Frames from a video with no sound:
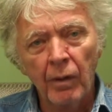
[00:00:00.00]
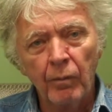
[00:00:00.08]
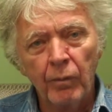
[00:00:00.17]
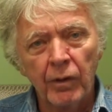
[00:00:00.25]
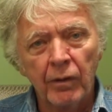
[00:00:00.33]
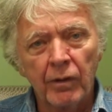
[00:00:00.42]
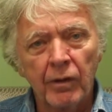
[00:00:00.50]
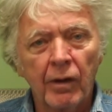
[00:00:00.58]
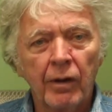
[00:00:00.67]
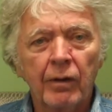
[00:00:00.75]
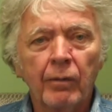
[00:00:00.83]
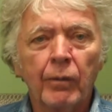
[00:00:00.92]

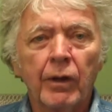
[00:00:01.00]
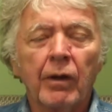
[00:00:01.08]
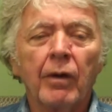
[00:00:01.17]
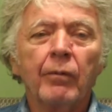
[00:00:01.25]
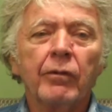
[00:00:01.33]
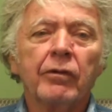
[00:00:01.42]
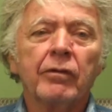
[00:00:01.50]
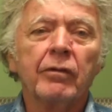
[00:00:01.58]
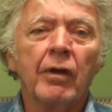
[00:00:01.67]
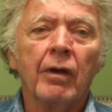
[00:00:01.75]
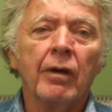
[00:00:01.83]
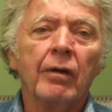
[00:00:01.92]

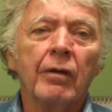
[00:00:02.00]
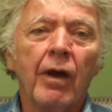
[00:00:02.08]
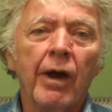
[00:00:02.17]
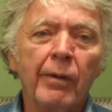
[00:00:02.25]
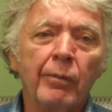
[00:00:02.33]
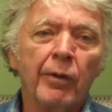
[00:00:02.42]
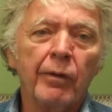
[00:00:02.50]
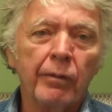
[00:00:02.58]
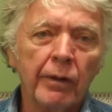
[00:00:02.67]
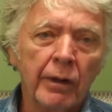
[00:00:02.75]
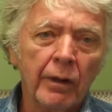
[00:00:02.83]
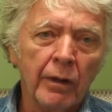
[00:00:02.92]
becomes hyper
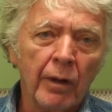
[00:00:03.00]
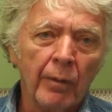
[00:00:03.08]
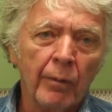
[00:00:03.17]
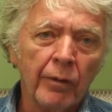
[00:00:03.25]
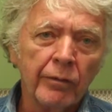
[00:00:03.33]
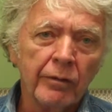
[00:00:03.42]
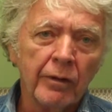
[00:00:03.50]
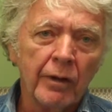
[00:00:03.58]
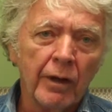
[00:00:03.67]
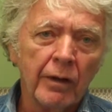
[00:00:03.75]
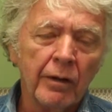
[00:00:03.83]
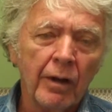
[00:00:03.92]
real almost, and
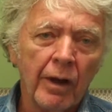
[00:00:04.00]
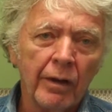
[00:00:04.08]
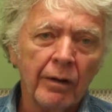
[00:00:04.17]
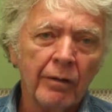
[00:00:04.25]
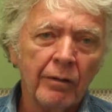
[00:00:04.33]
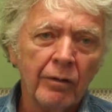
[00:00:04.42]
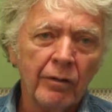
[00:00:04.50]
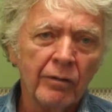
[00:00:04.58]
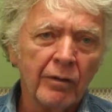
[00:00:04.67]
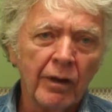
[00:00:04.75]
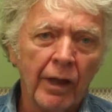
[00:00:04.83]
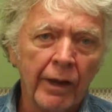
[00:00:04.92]
I
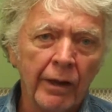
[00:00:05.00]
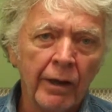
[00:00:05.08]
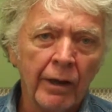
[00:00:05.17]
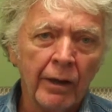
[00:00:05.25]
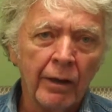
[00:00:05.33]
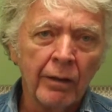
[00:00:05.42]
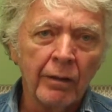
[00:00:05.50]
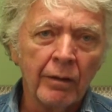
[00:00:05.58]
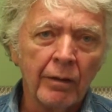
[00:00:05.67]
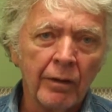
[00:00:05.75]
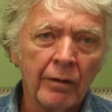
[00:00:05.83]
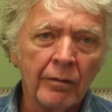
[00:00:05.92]
used lighting and
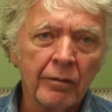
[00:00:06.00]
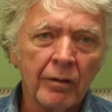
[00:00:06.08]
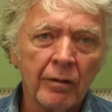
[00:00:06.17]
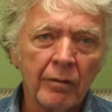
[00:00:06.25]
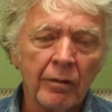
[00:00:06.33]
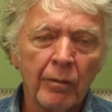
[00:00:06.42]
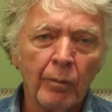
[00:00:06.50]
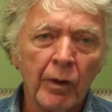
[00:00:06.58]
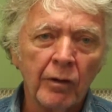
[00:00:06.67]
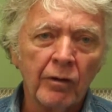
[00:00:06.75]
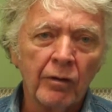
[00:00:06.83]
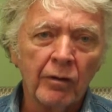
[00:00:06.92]
things to
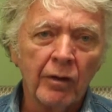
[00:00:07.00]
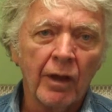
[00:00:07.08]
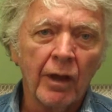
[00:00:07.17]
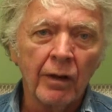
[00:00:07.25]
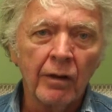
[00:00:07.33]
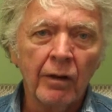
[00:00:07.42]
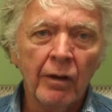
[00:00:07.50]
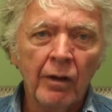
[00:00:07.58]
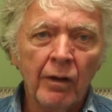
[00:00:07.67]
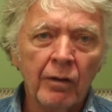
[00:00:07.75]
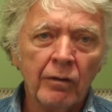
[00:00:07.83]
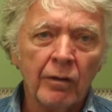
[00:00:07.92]
diminish that.
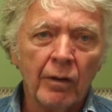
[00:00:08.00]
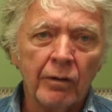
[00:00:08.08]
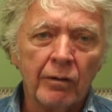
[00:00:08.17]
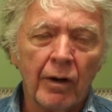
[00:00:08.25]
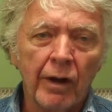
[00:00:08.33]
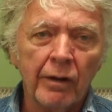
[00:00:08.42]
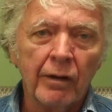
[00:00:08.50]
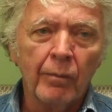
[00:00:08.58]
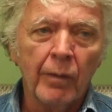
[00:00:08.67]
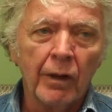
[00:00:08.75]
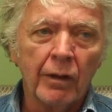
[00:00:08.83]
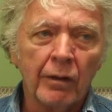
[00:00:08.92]
So I tried to
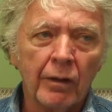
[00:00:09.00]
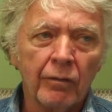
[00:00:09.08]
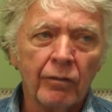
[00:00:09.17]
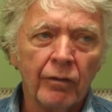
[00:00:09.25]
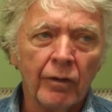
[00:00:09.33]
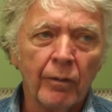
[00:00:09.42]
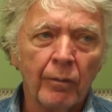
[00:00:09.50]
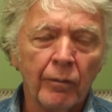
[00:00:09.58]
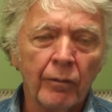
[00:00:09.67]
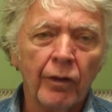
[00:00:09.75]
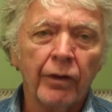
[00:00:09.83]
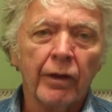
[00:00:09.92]
make the film
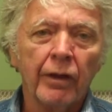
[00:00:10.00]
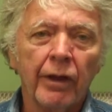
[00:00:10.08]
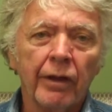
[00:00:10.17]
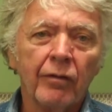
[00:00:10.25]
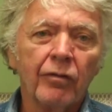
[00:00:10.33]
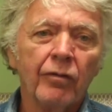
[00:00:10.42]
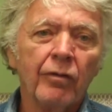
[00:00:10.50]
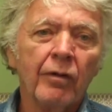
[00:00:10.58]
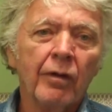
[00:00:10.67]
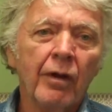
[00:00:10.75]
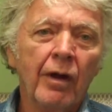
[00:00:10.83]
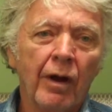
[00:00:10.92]
look like,
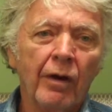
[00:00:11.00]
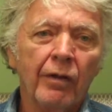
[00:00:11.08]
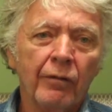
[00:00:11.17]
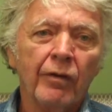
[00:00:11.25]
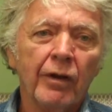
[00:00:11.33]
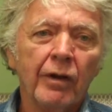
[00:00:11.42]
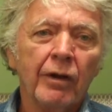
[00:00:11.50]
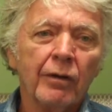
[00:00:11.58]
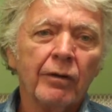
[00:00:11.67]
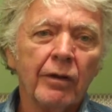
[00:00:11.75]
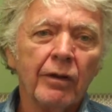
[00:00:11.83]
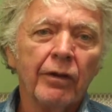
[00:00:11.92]
or the video
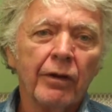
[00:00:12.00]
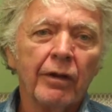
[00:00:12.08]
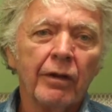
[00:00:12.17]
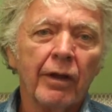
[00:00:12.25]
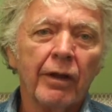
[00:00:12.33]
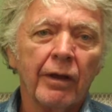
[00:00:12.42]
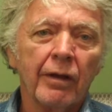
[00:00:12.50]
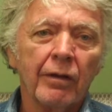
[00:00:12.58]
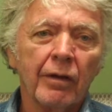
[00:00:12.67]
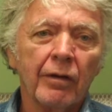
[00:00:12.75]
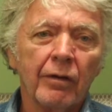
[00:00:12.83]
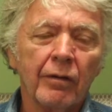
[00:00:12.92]
to look like
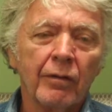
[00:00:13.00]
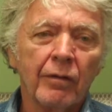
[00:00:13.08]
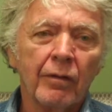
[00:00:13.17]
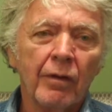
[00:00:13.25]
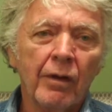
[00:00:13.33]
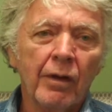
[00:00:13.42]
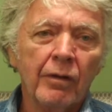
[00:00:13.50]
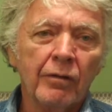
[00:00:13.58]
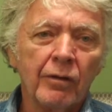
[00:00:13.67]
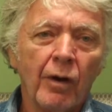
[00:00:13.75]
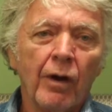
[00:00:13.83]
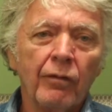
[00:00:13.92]
the
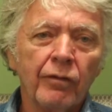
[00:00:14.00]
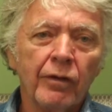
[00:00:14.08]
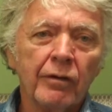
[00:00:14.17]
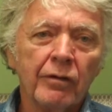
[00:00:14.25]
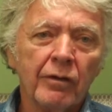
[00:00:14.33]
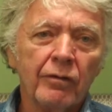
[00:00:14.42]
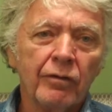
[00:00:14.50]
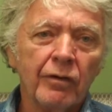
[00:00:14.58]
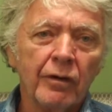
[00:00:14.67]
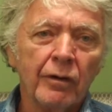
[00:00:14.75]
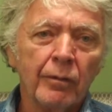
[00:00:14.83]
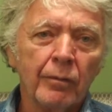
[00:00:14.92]
softness of
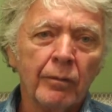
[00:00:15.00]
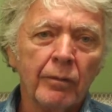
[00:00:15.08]
film,